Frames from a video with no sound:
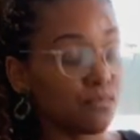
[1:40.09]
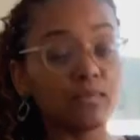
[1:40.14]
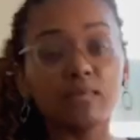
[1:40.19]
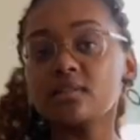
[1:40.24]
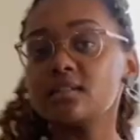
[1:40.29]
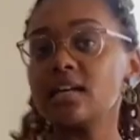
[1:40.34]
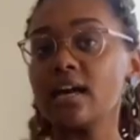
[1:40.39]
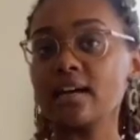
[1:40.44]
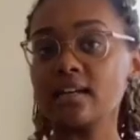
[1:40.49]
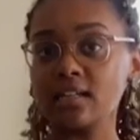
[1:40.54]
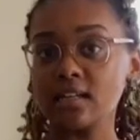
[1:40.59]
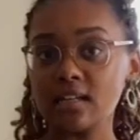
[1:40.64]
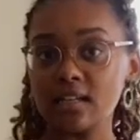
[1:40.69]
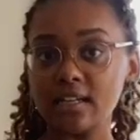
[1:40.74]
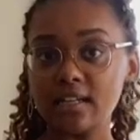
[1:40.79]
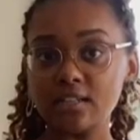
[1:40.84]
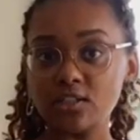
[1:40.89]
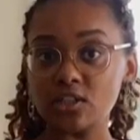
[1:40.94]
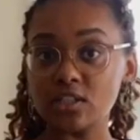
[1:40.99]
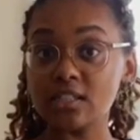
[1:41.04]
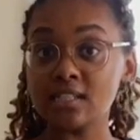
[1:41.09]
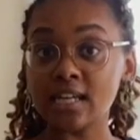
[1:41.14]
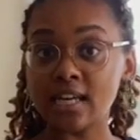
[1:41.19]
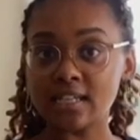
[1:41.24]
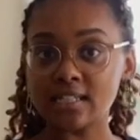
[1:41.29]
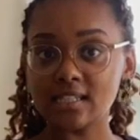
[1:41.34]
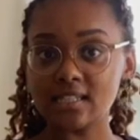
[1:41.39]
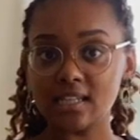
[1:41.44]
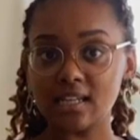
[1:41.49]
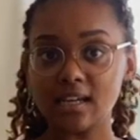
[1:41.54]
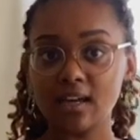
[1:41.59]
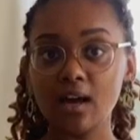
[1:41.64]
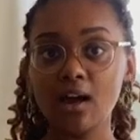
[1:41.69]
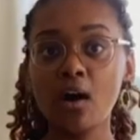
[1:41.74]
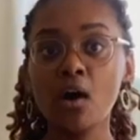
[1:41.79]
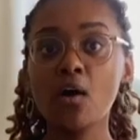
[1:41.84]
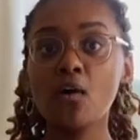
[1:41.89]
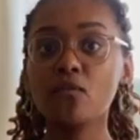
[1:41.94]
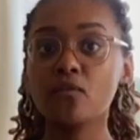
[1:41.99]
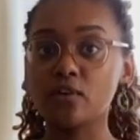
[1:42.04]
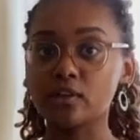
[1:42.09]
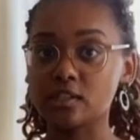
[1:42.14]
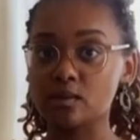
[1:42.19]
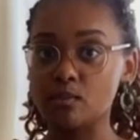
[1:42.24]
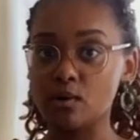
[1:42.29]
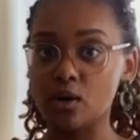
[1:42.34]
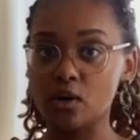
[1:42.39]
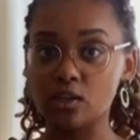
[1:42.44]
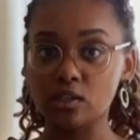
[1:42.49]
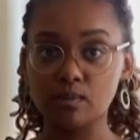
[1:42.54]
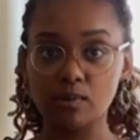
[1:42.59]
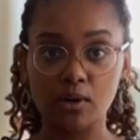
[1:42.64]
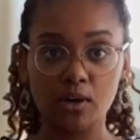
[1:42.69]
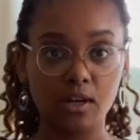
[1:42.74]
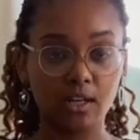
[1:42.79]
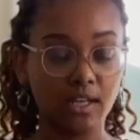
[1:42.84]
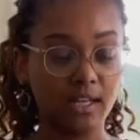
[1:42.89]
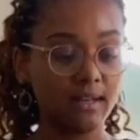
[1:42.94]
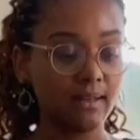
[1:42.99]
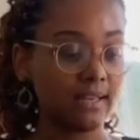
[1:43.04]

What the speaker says: technically just tasting for tomorrow's party.